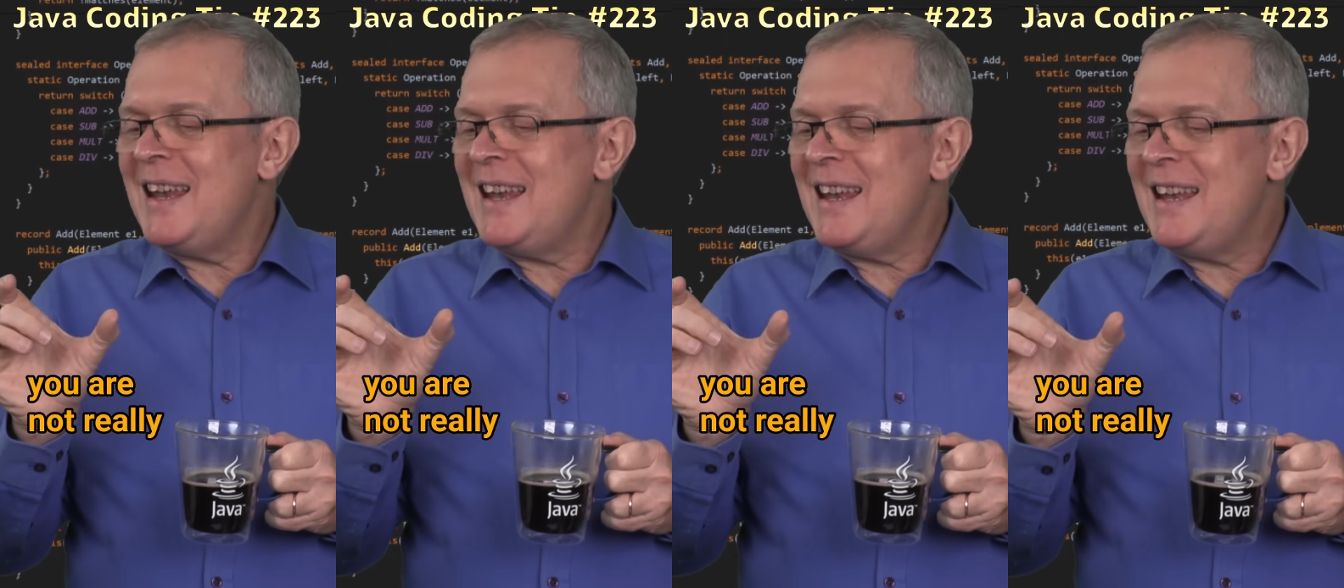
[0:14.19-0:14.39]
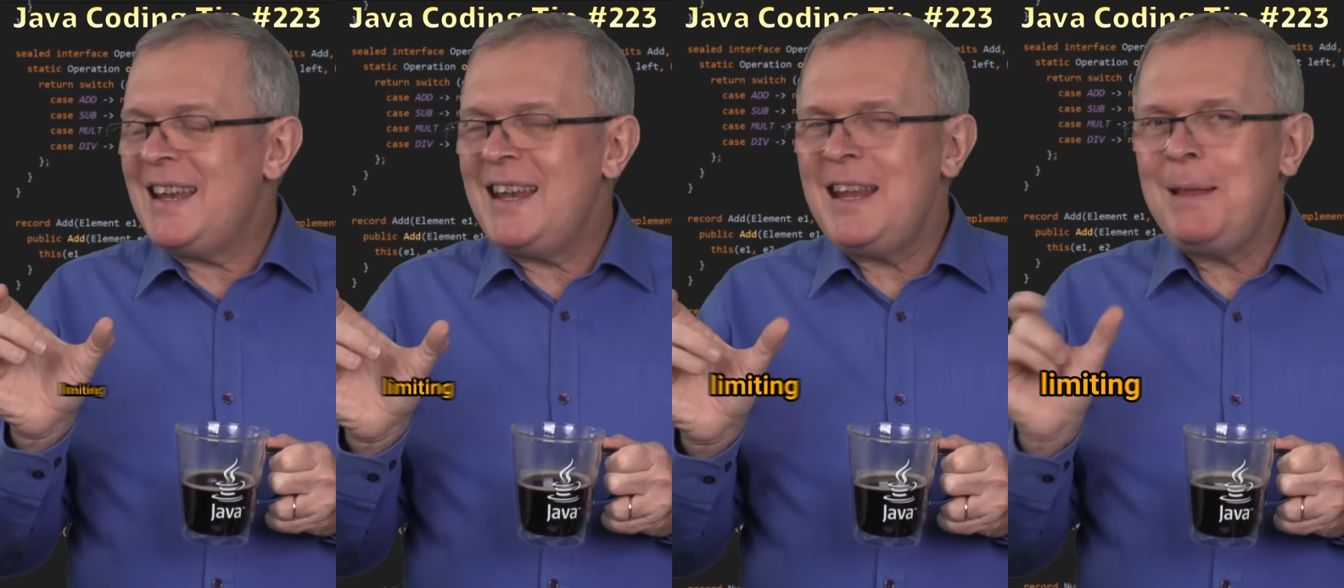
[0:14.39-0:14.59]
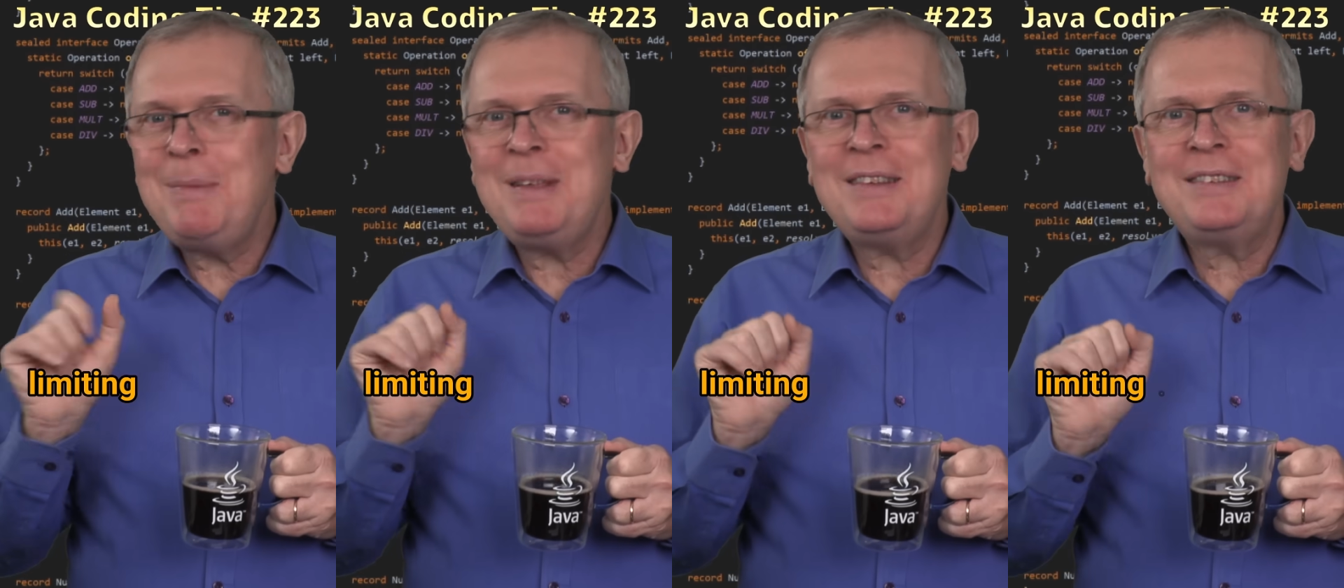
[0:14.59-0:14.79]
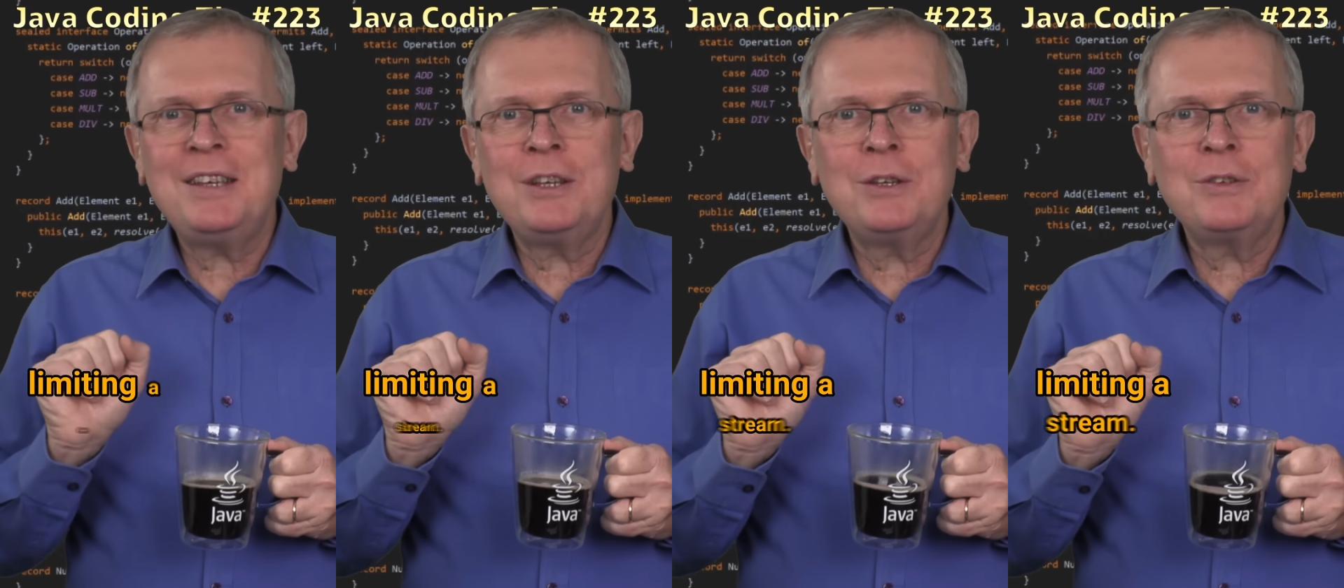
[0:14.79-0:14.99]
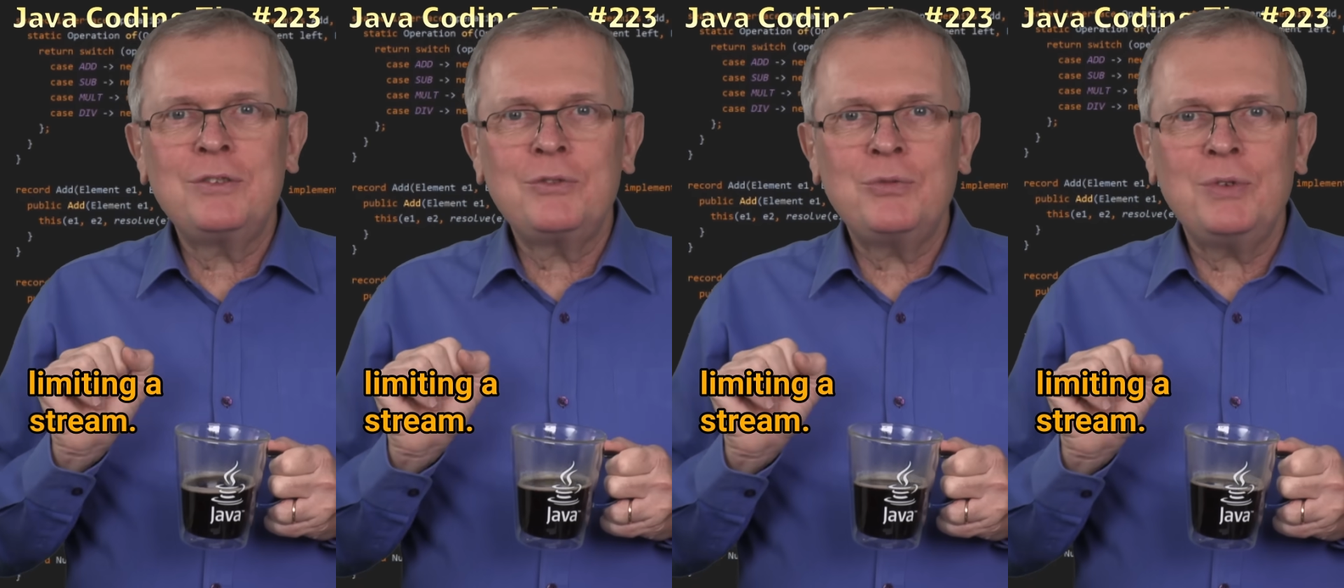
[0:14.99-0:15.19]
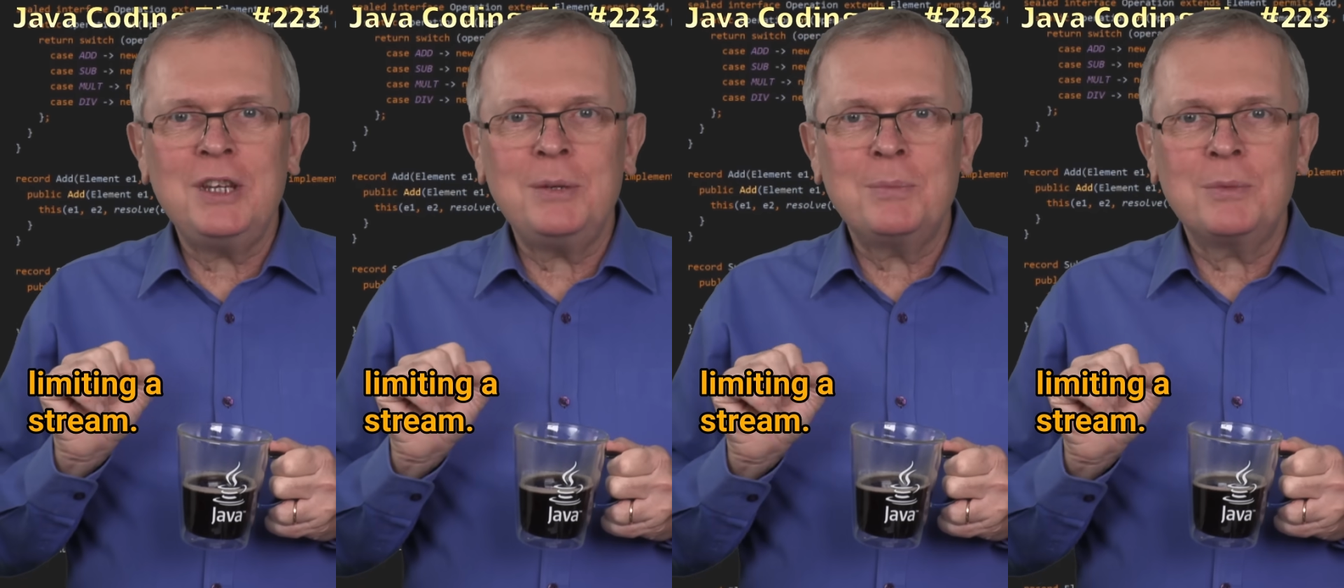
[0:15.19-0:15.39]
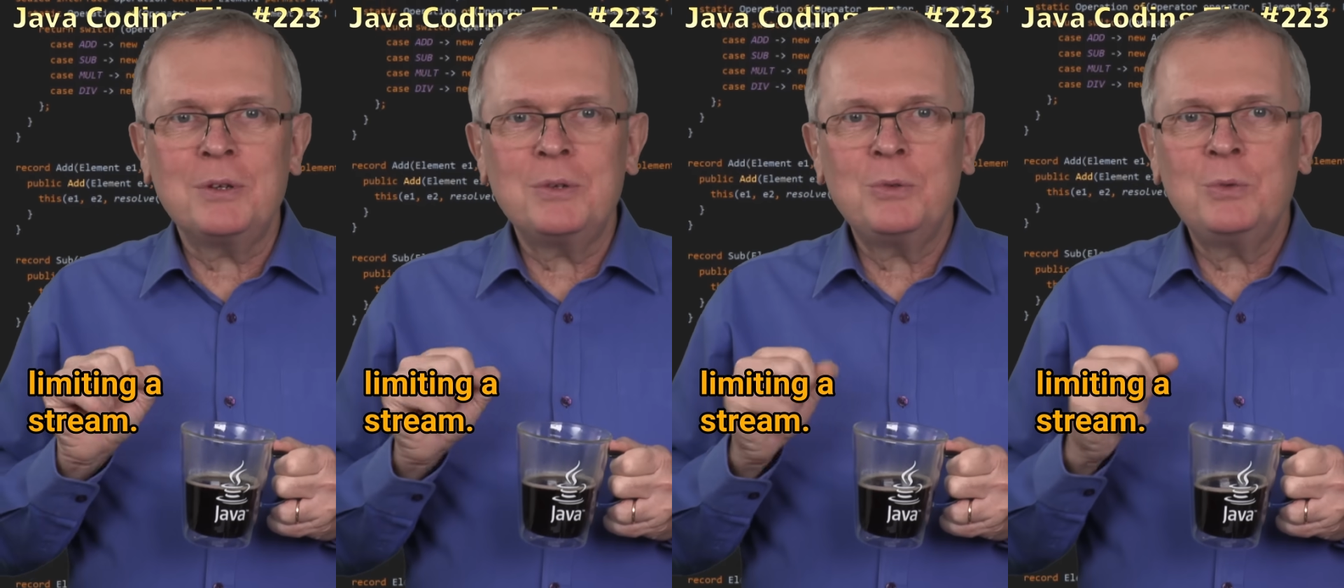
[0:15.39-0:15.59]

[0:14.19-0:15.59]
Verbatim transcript: limiting a stream.